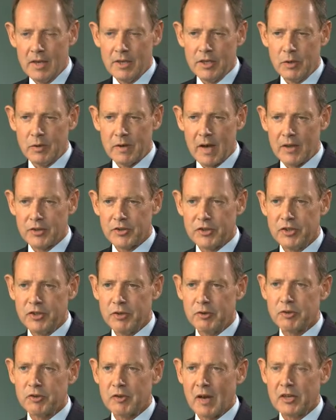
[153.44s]
You announced the
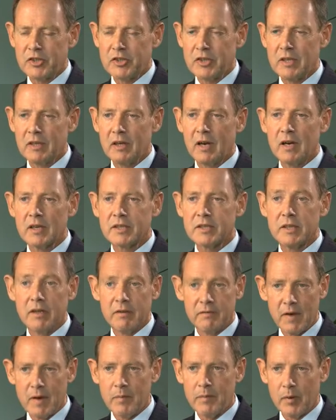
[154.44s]
new strategy last
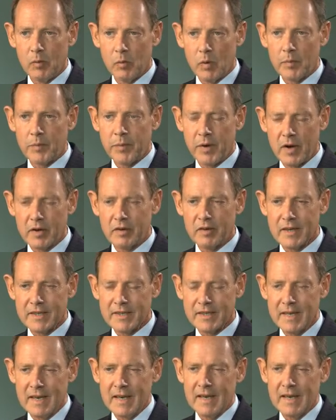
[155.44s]
November. What progress are